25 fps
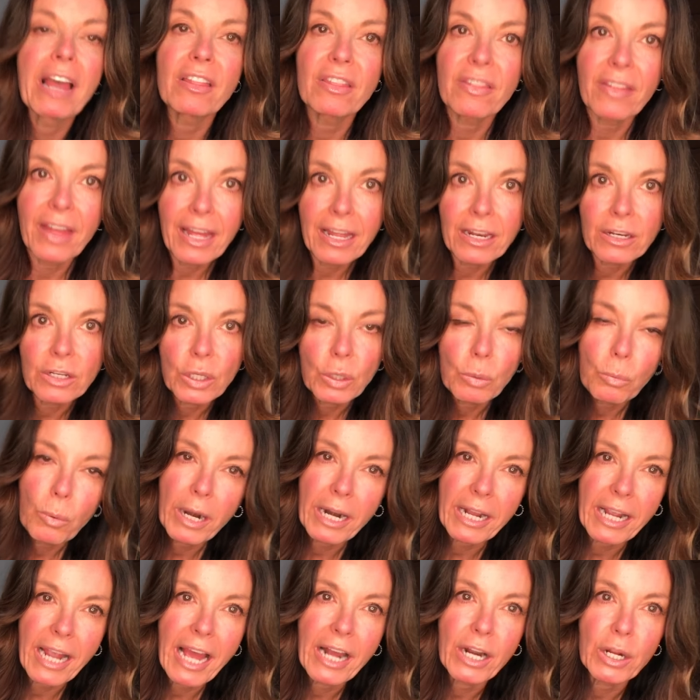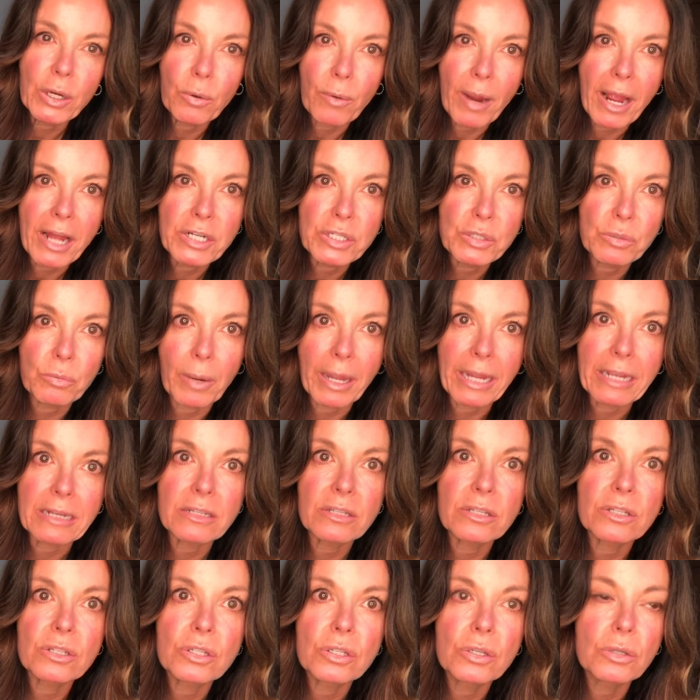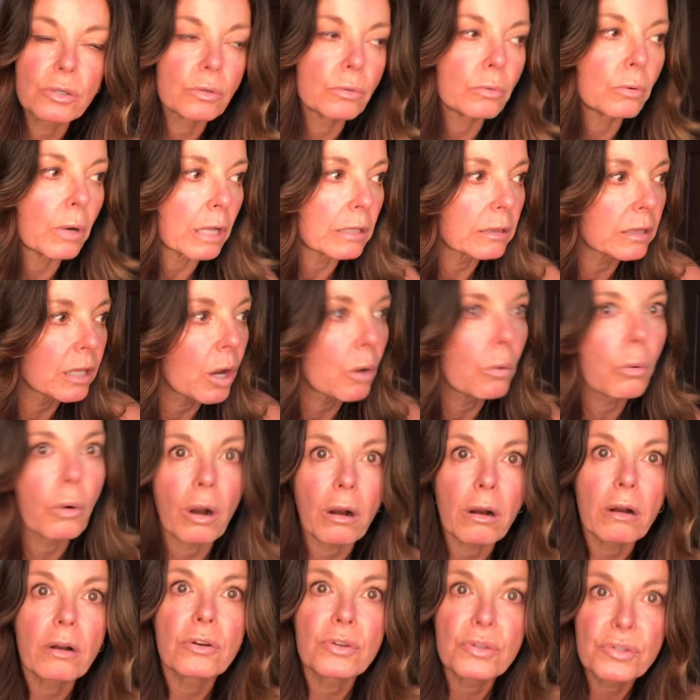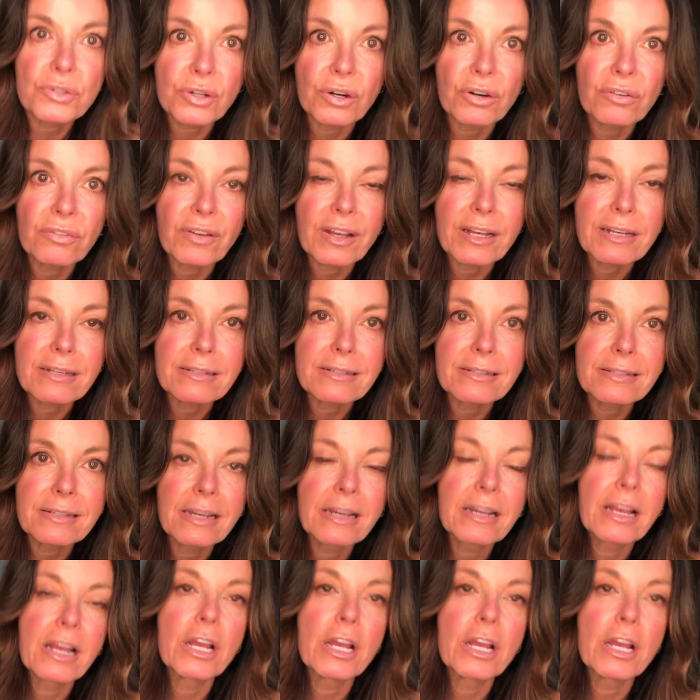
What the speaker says: then you want to kind of graduate to a lower surface.